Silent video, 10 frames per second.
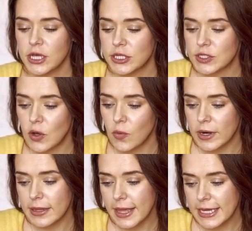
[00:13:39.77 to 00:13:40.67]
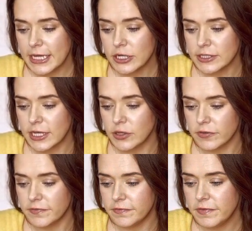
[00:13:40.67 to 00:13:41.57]
So what I like here is that you
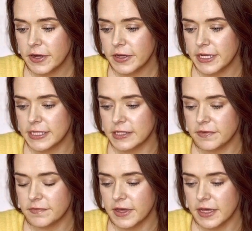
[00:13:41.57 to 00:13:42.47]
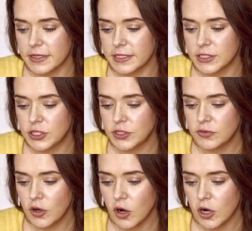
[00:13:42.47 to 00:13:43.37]
could very easily fit at least
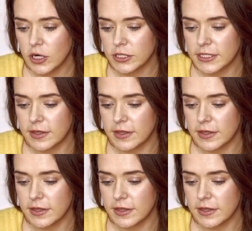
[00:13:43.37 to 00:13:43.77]
2 cars.